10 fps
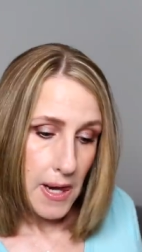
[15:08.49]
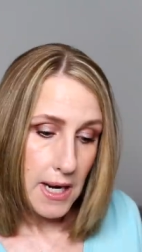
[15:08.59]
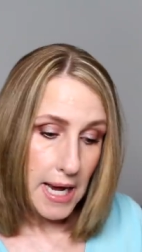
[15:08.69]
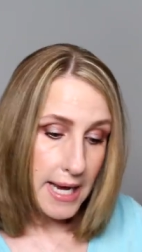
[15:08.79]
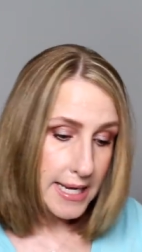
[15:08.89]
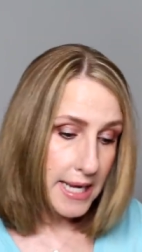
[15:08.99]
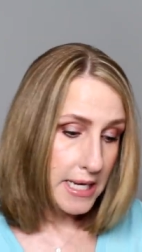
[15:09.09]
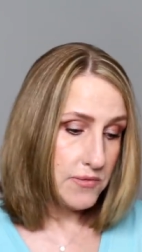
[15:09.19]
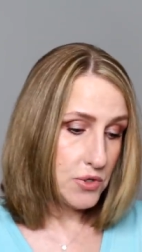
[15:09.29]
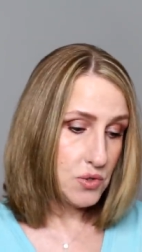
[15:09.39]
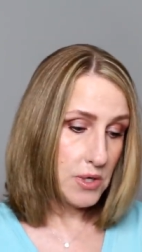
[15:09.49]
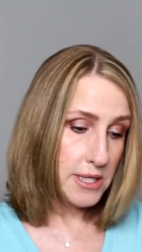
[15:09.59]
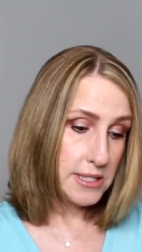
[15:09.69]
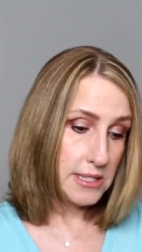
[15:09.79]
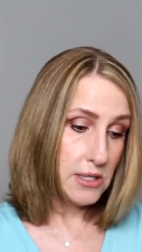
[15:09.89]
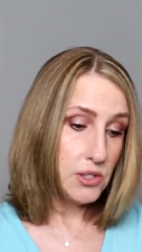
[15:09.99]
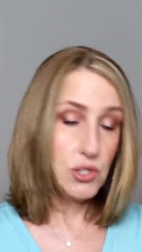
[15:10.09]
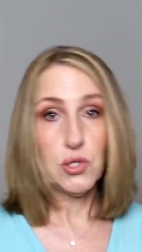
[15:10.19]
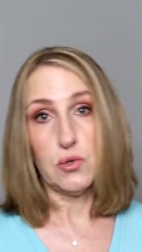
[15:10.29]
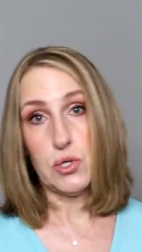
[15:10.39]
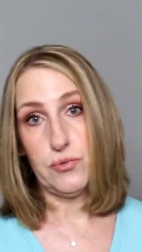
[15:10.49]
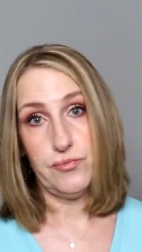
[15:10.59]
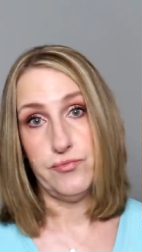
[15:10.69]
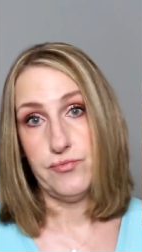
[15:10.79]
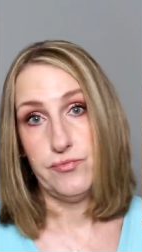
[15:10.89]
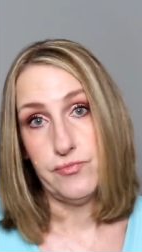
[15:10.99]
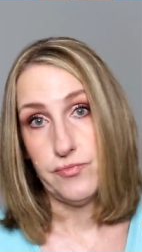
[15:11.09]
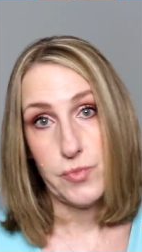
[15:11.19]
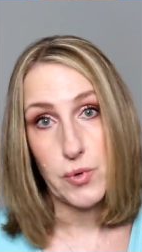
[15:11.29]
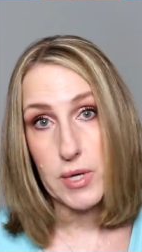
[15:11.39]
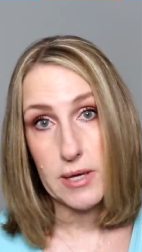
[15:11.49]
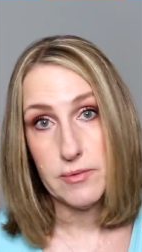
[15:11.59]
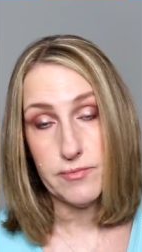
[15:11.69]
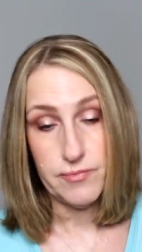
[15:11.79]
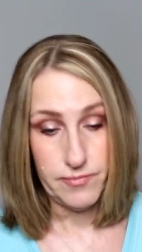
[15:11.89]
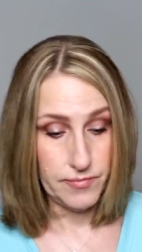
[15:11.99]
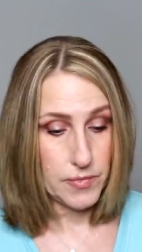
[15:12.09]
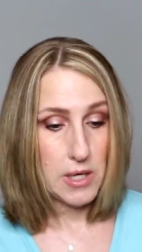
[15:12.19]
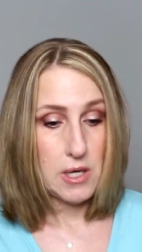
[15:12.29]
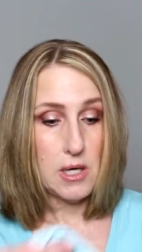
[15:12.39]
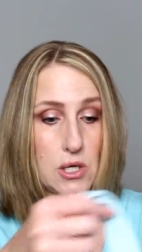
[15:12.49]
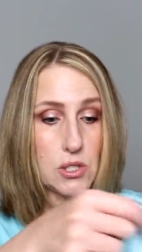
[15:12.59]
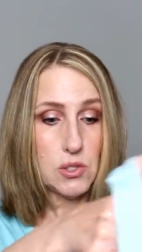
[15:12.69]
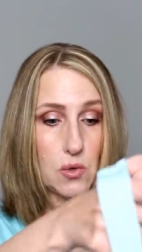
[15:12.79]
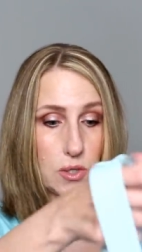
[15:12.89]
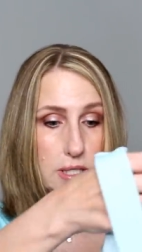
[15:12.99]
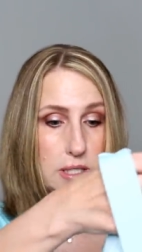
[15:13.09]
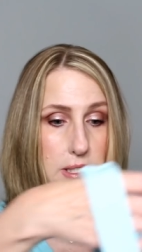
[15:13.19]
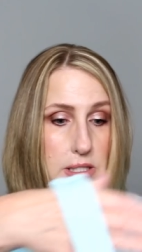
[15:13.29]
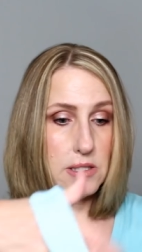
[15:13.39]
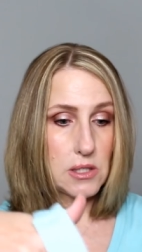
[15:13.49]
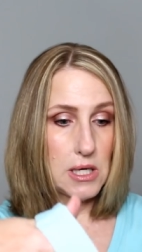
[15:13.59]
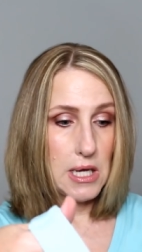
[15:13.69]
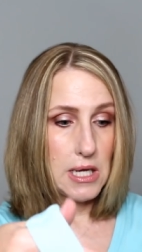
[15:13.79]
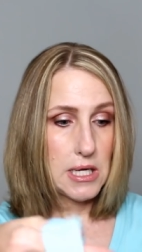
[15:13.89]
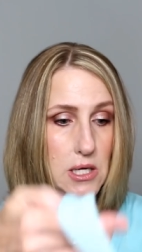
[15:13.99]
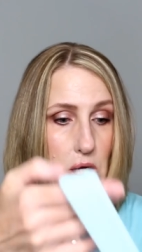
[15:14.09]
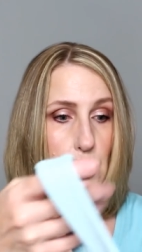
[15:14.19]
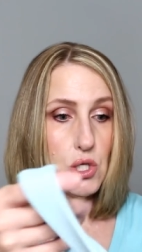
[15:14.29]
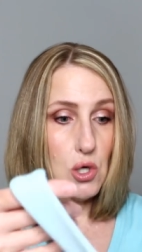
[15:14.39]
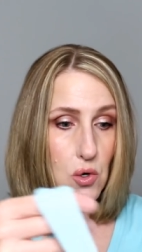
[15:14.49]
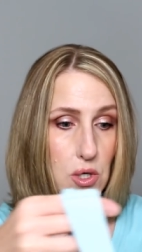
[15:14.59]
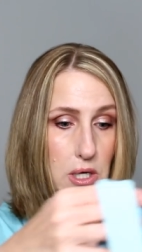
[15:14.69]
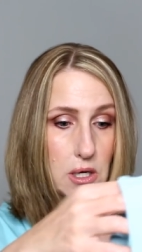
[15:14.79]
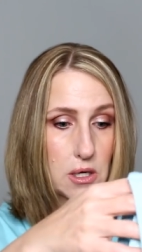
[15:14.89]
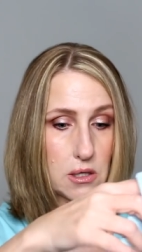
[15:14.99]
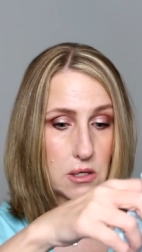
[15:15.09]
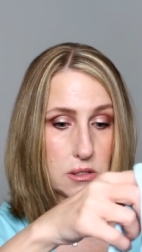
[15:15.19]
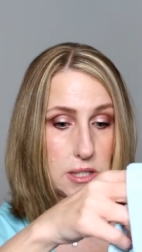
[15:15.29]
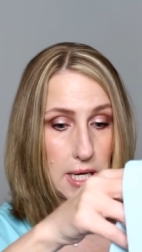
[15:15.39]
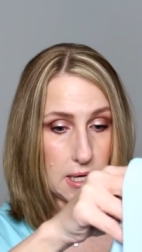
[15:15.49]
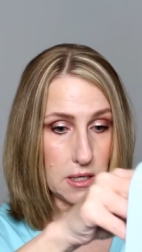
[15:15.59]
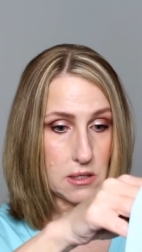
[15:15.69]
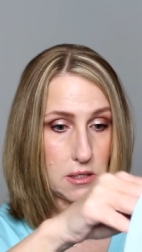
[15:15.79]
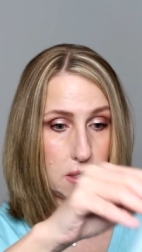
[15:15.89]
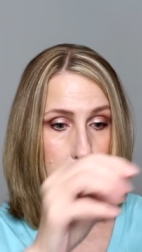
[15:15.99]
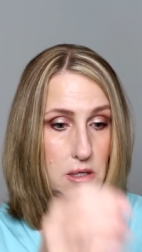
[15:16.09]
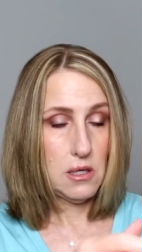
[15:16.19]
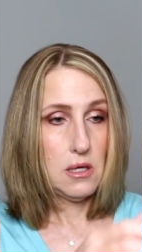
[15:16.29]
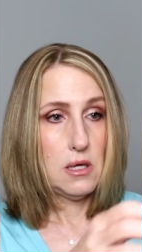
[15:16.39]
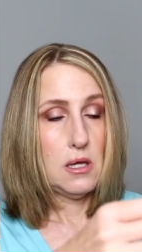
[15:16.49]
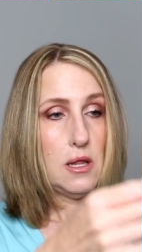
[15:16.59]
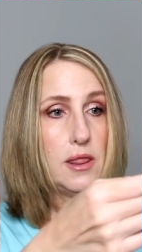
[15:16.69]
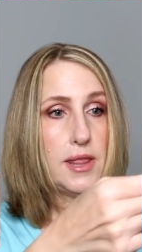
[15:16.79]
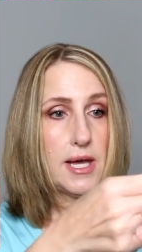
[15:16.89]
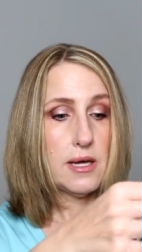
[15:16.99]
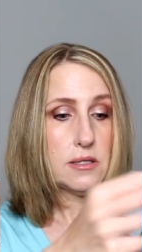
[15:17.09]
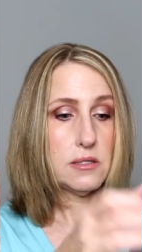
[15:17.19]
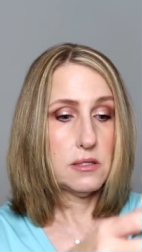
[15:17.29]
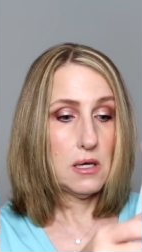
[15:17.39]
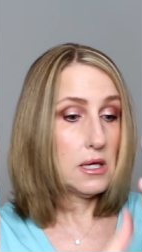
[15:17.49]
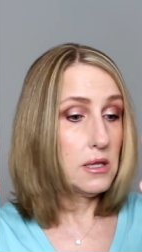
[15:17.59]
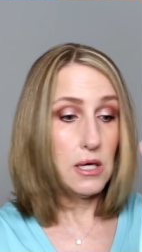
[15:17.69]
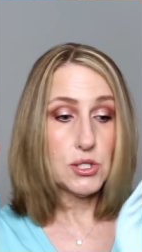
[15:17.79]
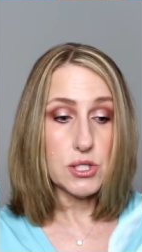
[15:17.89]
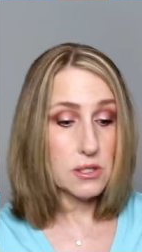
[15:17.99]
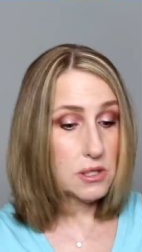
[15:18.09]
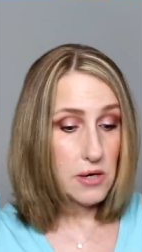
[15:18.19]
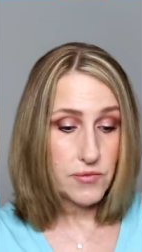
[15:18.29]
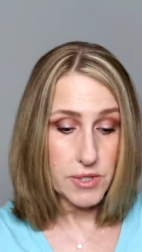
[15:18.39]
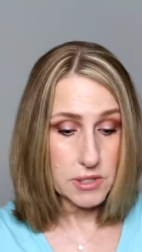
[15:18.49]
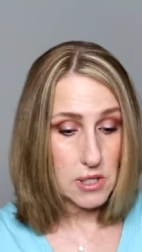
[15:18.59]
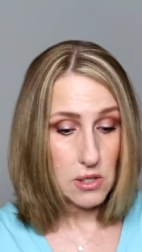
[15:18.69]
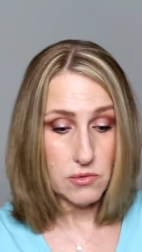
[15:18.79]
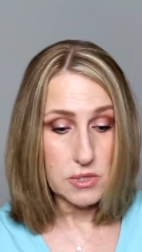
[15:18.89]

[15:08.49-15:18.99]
And I can't even try this on to show you, okay? So it is a yoga tank that I, I just love this color.